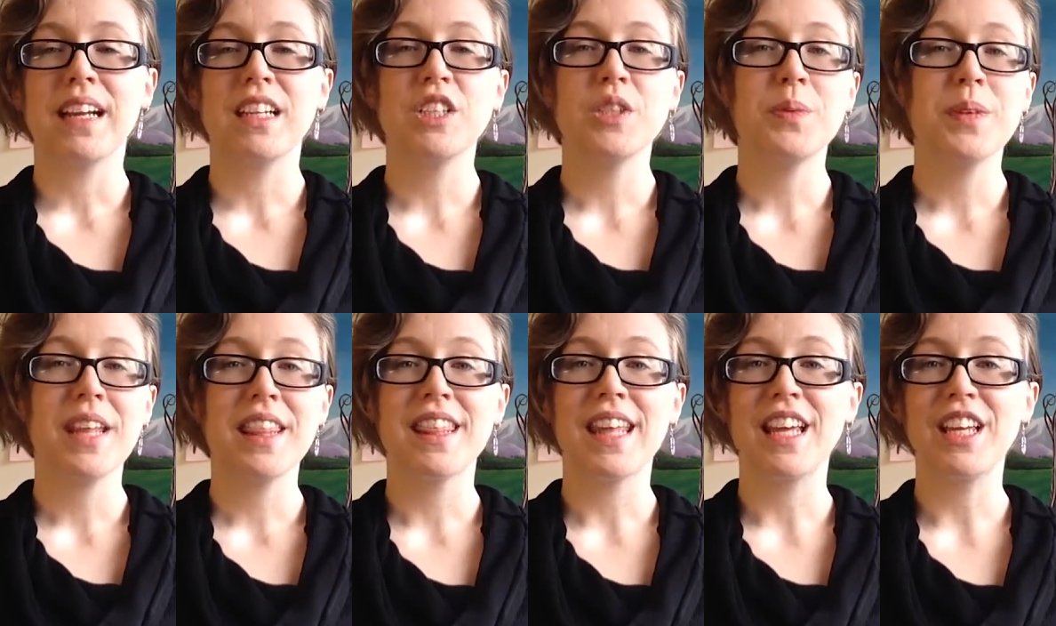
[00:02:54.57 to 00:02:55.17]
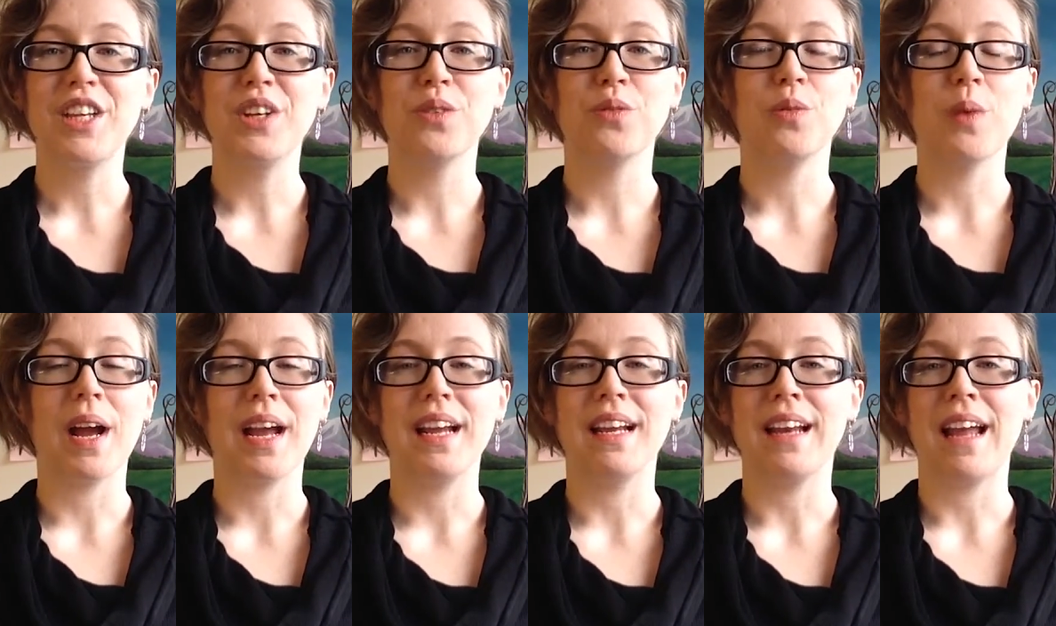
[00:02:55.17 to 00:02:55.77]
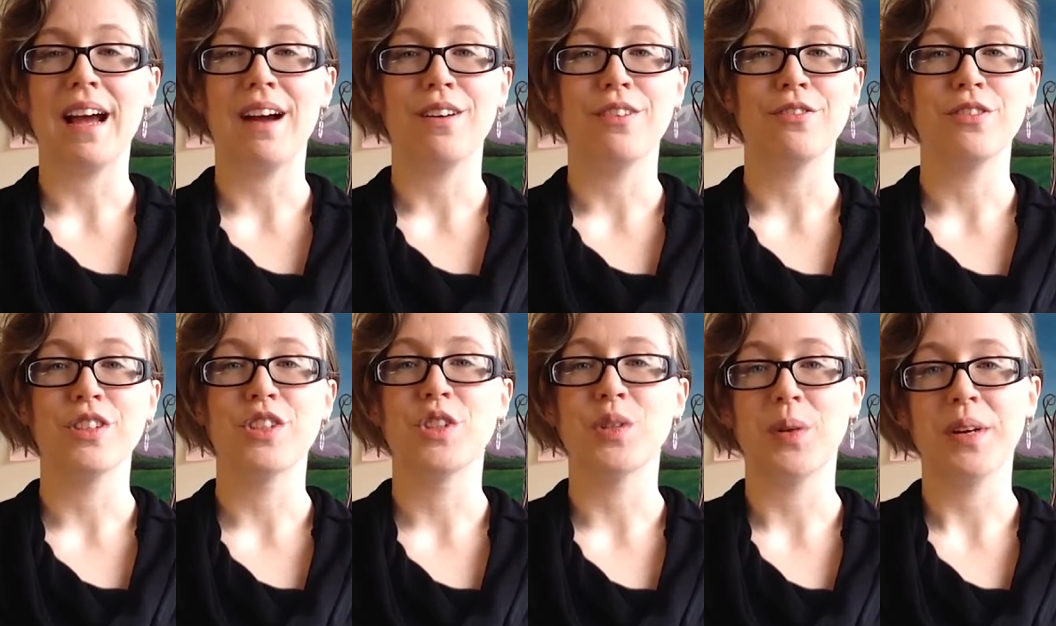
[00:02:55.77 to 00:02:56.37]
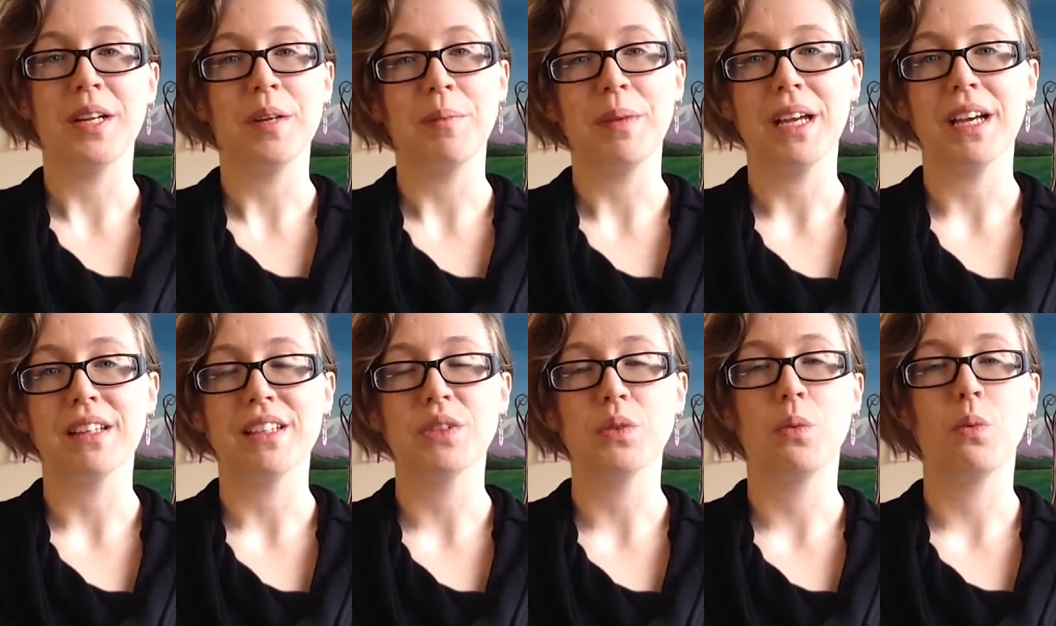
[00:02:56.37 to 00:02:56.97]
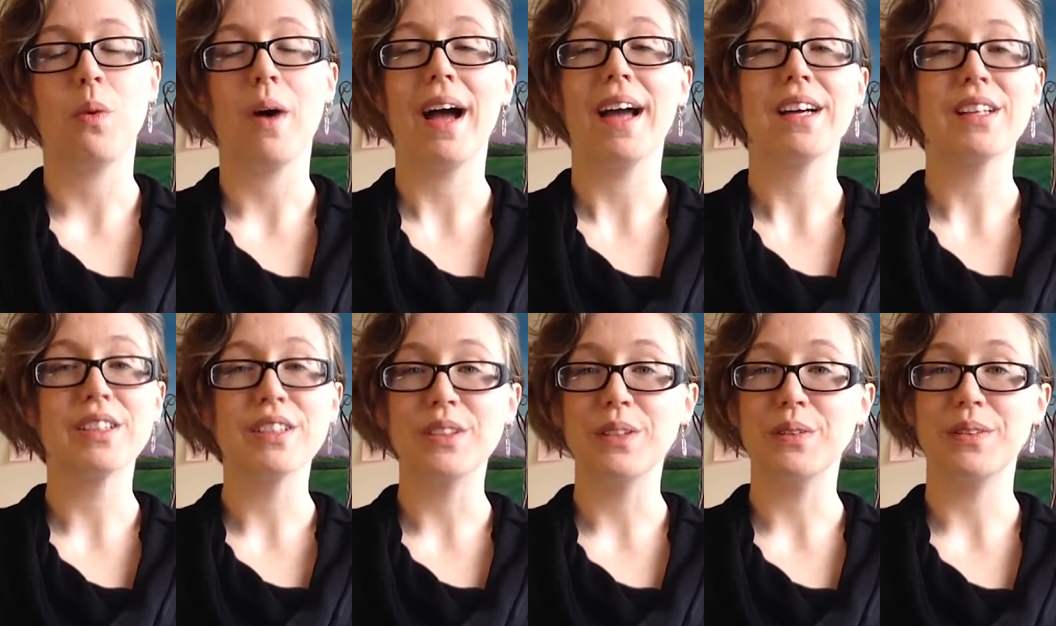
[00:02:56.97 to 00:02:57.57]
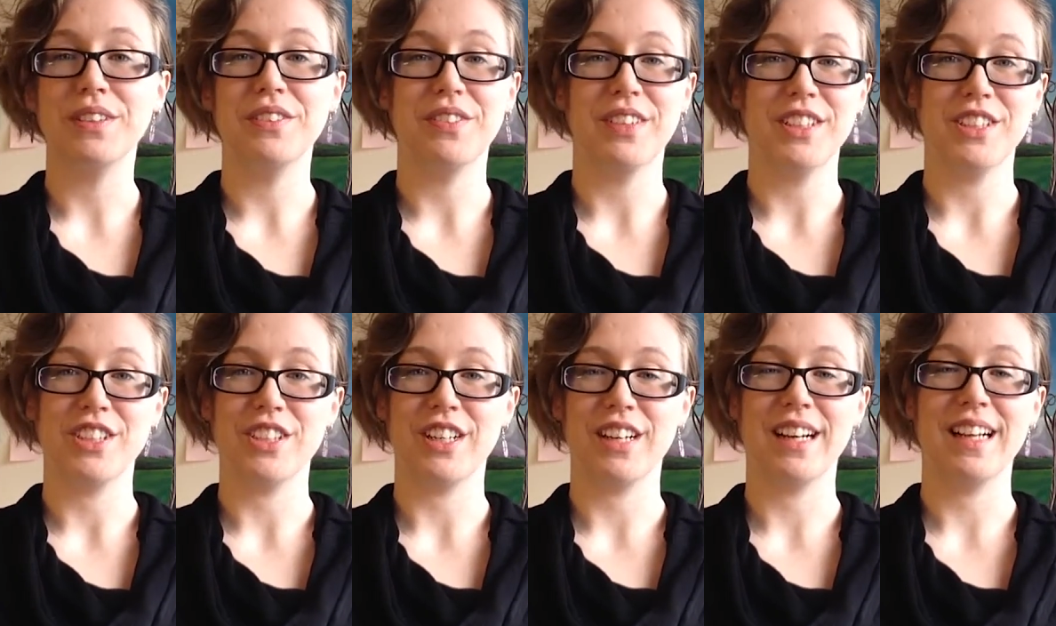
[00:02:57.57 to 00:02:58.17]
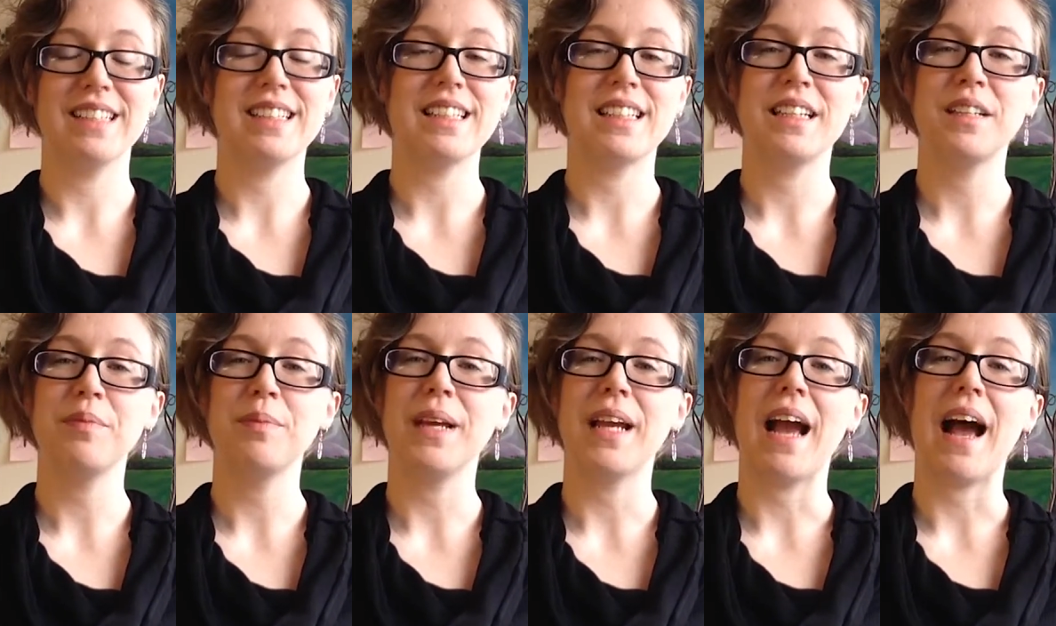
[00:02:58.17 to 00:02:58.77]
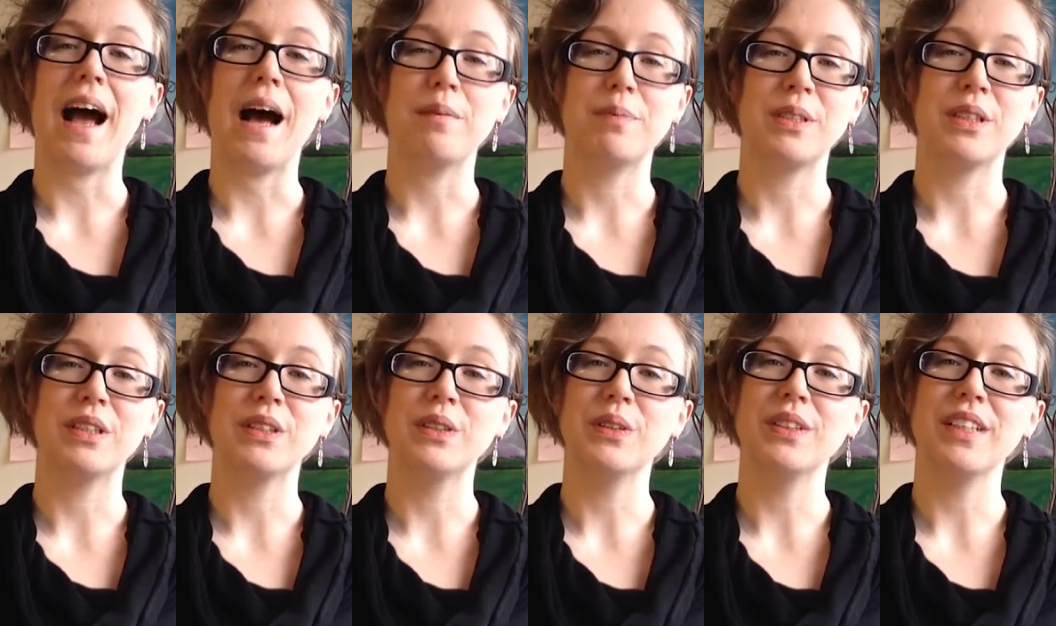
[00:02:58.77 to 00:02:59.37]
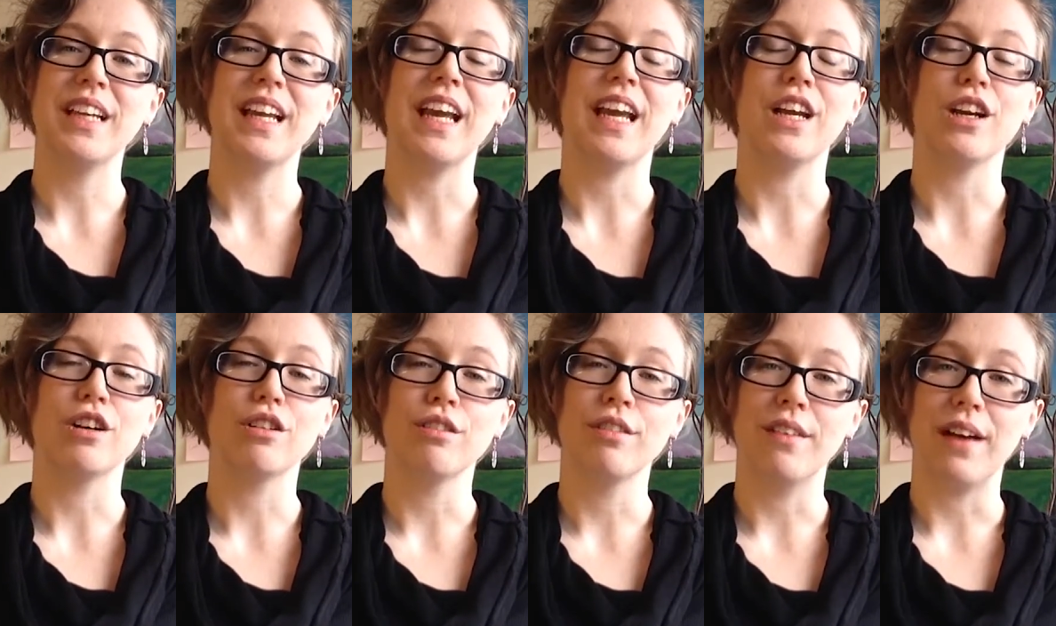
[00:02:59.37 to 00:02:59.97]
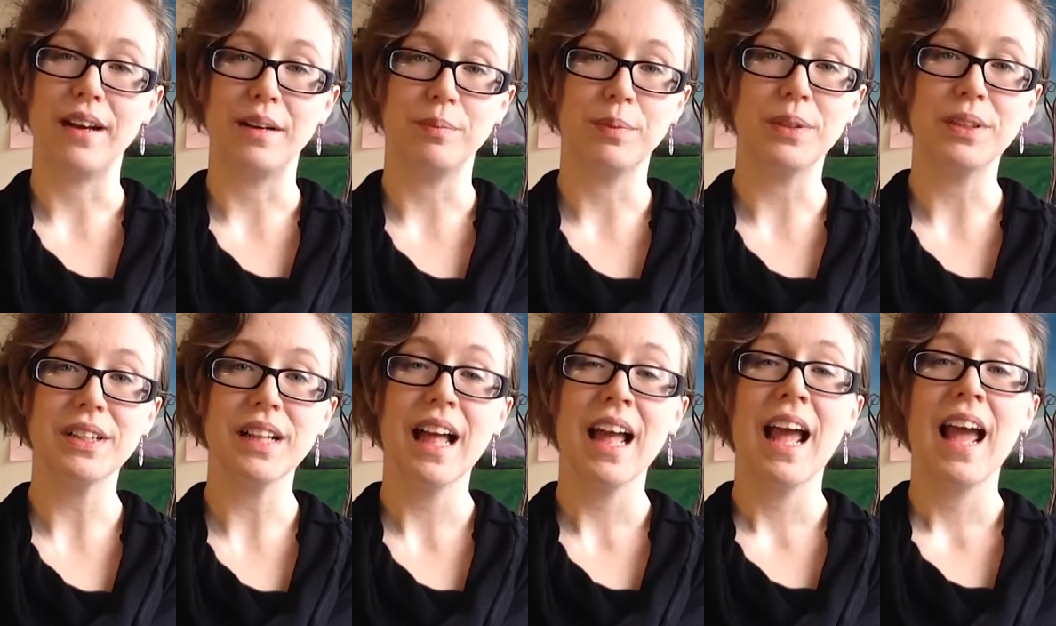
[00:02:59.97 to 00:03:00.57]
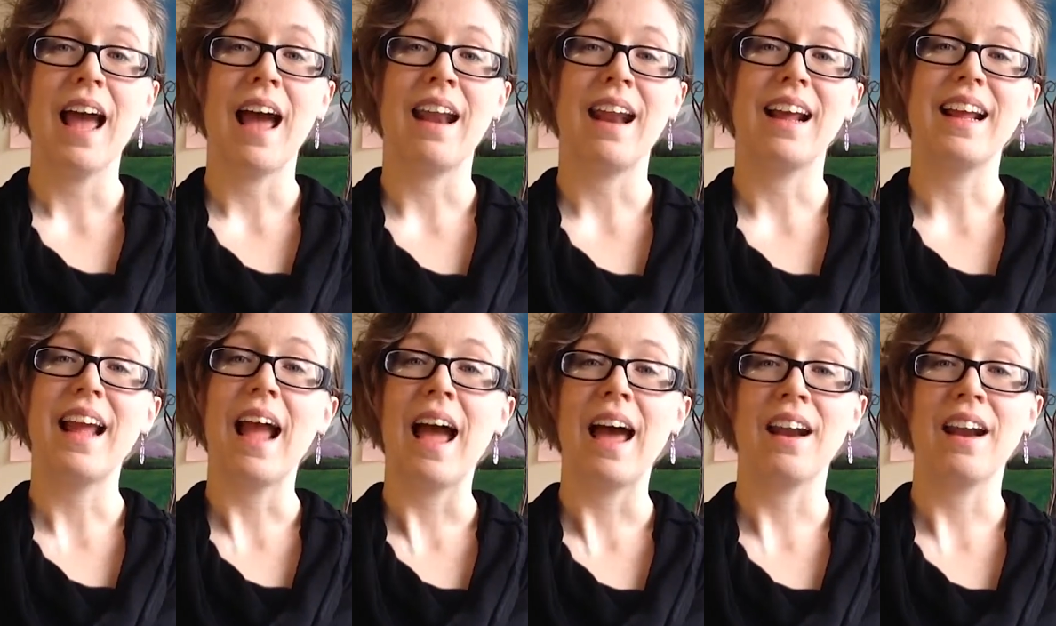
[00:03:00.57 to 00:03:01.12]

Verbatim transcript: And I just want to thank you right now for joining me on this wild new adventure. It's going to be absolutely incredible, and I